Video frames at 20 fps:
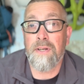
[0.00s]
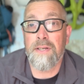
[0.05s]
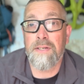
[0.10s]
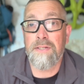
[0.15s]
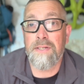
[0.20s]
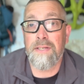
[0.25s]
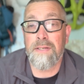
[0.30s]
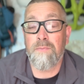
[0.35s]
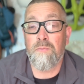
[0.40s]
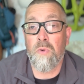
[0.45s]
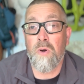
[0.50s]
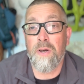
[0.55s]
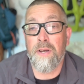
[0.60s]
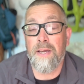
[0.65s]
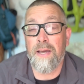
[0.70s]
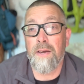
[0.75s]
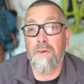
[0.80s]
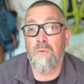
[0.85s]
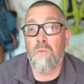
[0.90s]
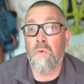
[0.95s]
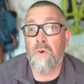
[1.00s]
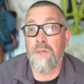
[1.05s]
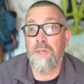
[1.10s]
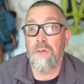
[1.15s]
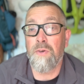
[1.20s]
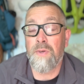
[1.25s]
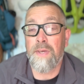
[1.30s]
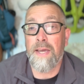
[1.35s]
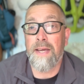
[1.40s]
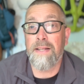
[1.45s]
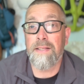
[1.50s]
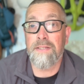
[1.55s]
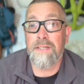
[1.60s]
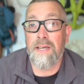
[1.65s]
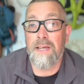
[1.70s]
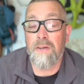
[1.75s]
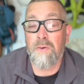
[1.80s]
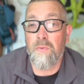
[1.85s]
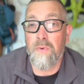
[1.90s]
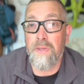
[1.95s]
actually work out what you can
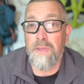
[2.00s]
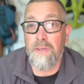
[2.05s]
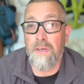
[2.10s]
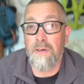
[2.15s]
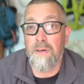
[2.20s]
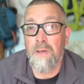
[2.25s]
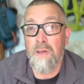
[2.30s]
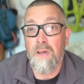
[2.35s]
take with your